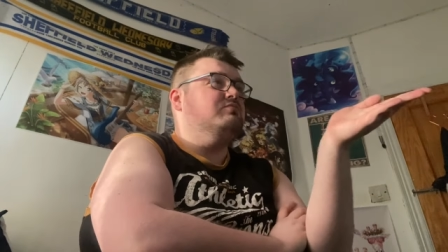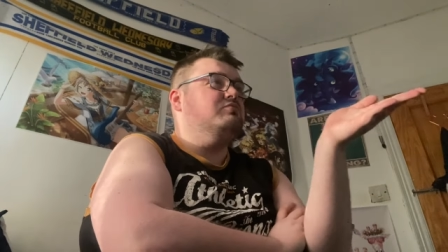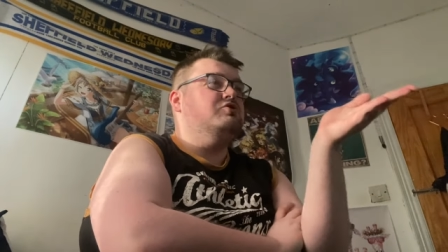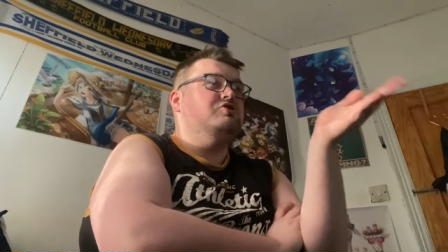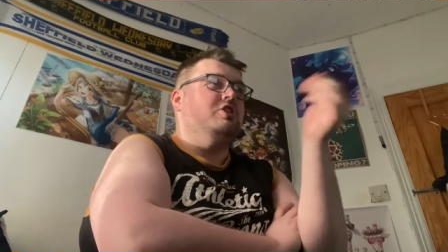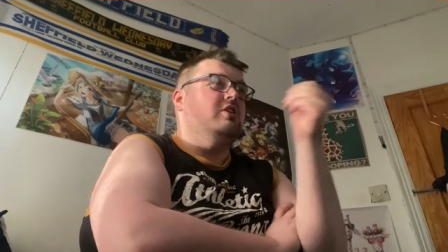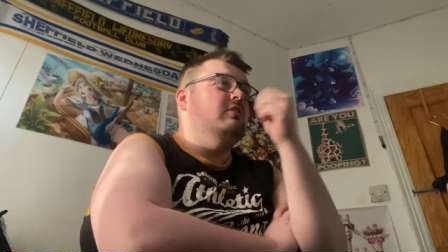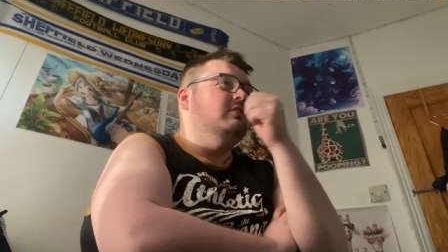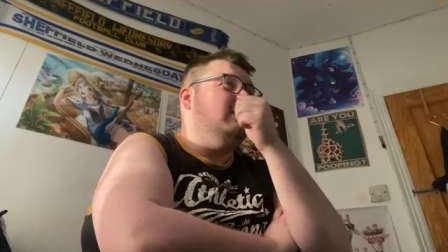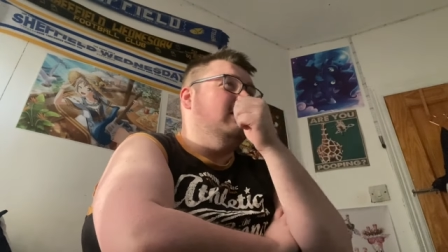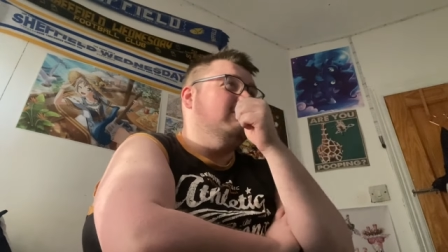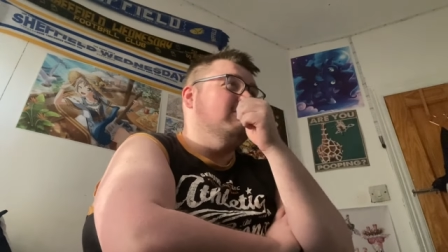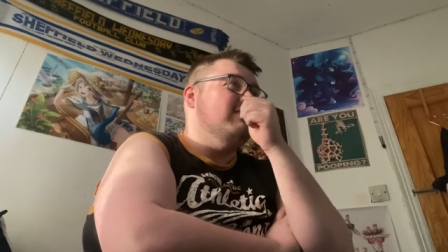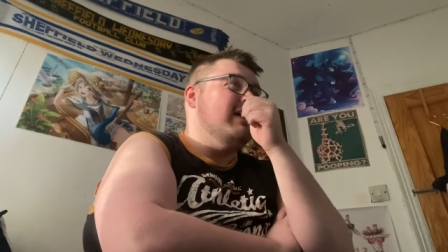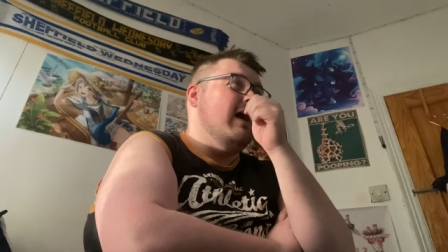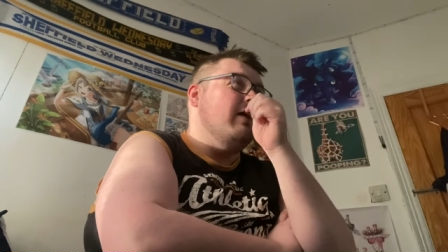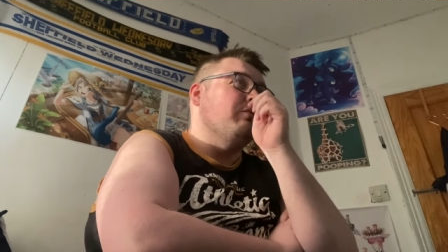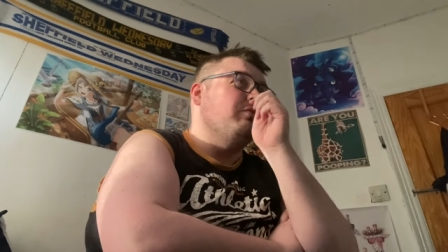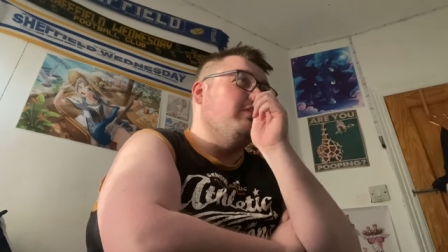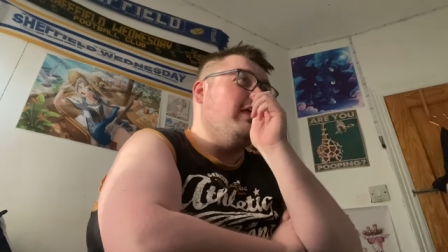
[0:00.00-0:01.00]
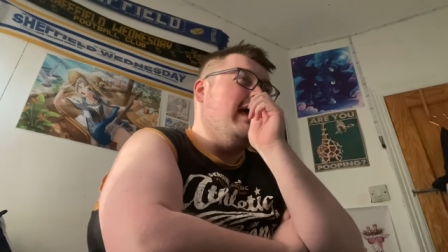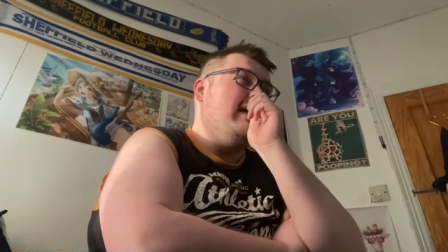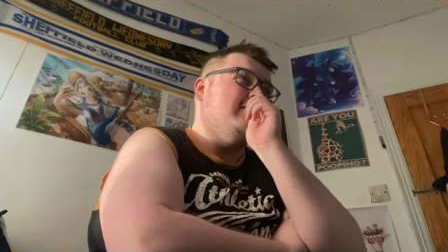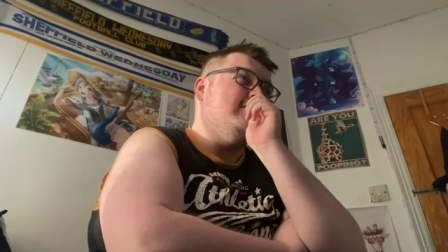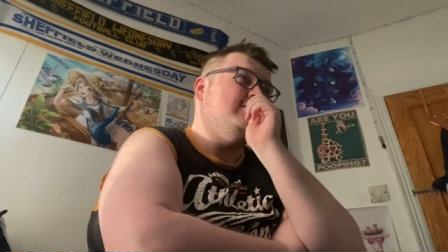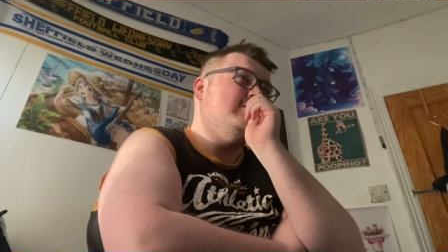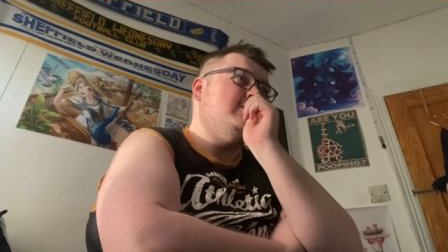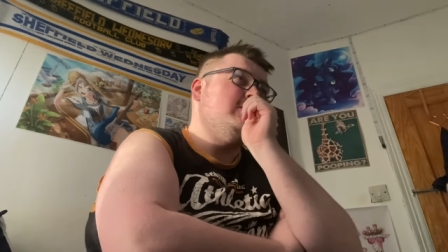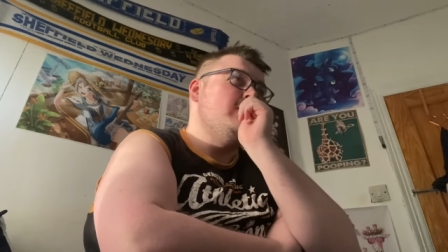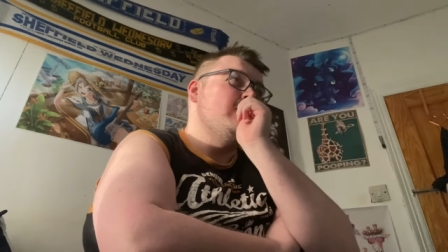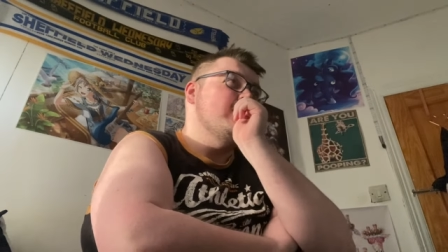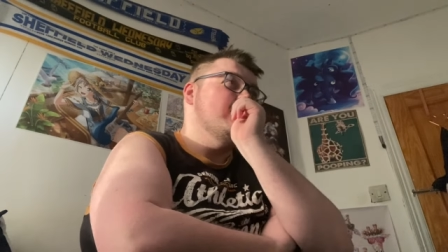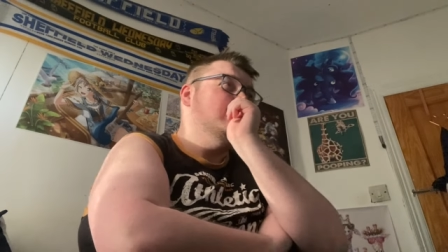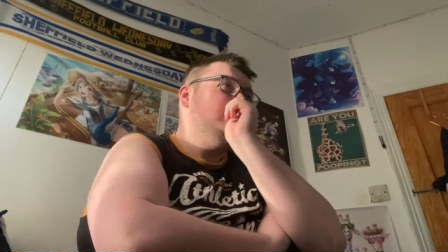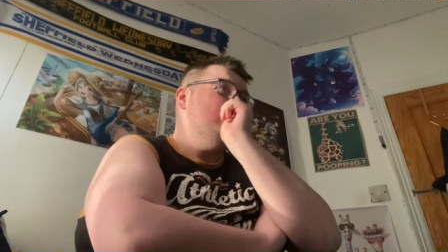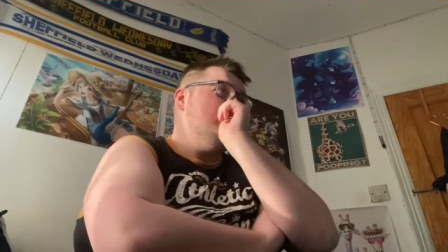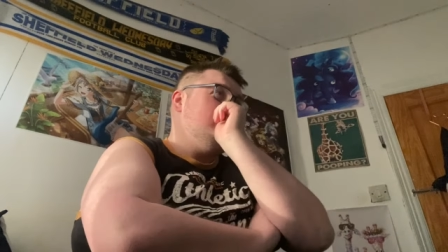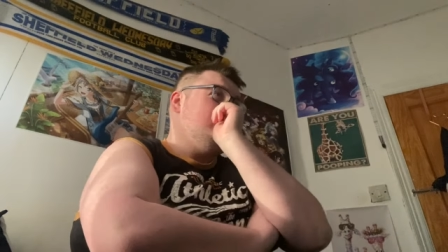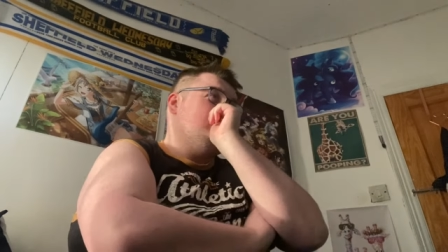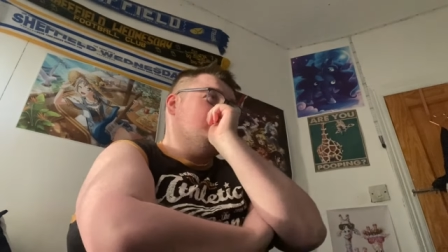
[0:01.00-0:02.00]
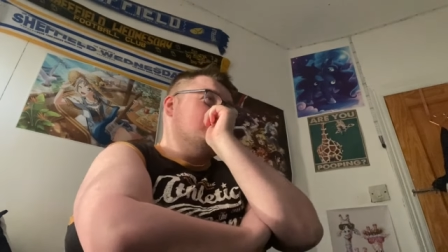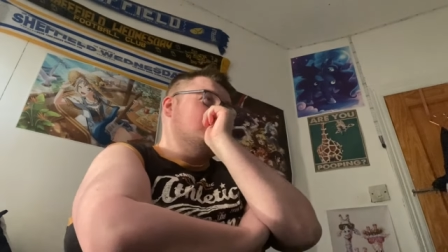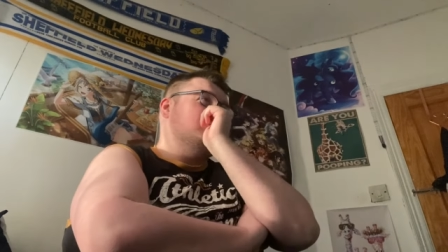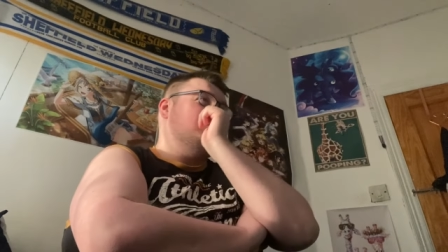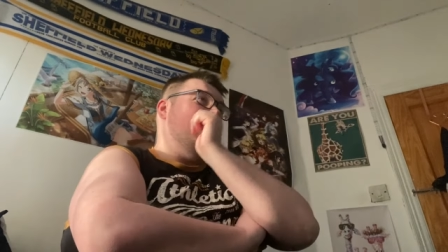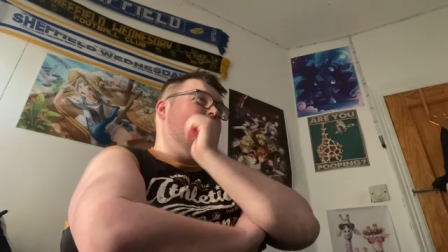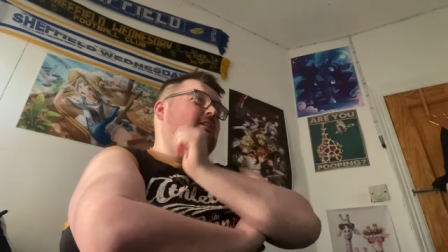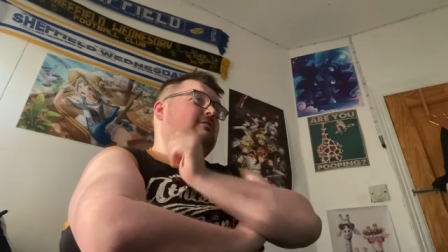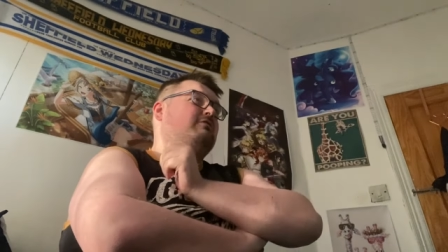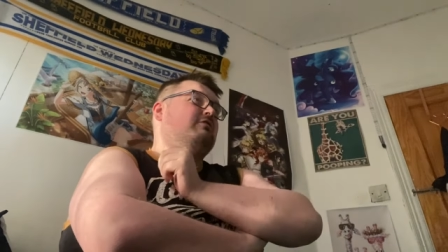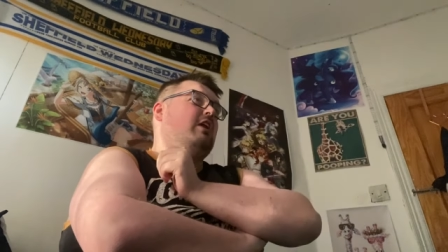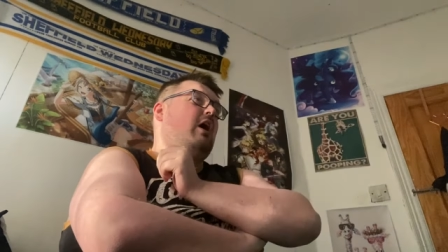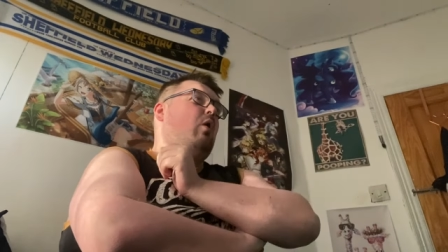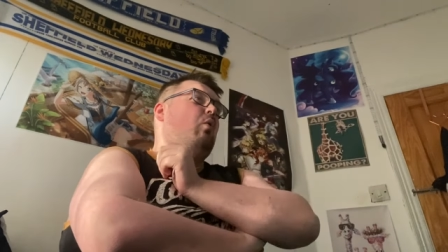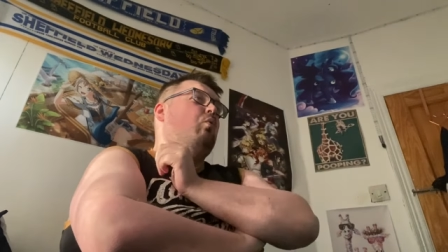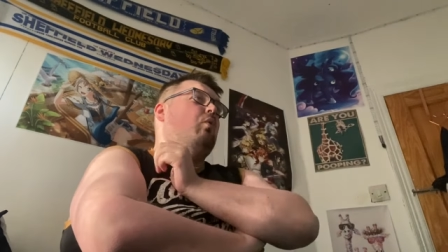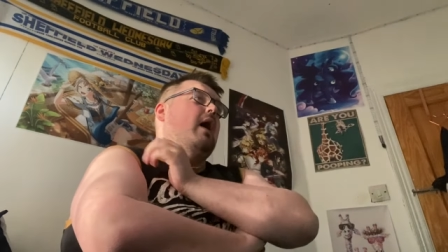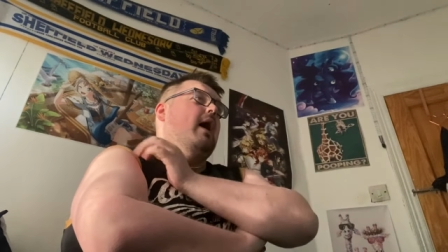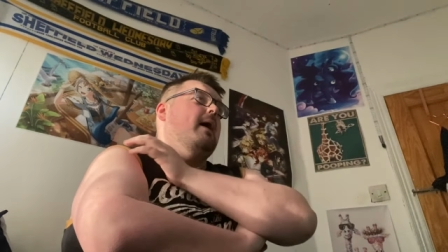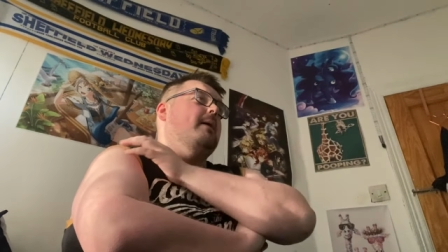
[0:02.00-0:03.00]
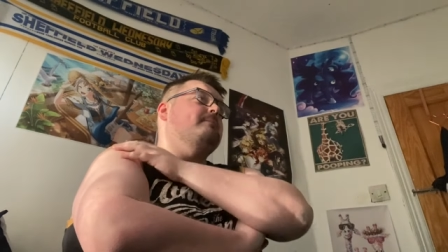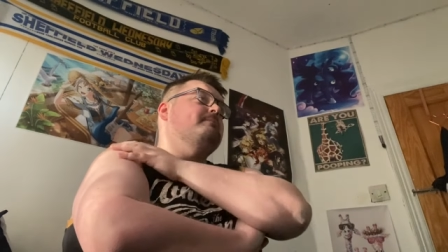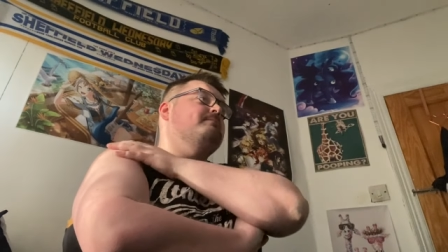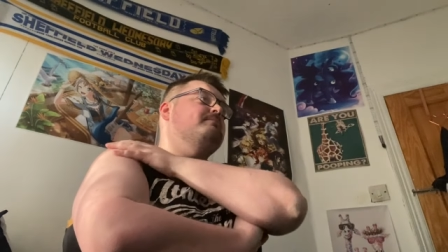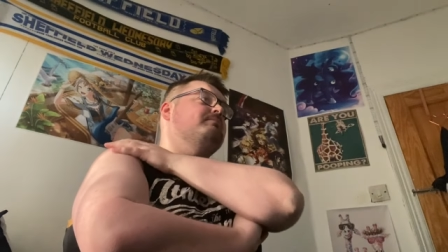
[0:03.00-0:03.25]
suddenly found this just out of nowhere.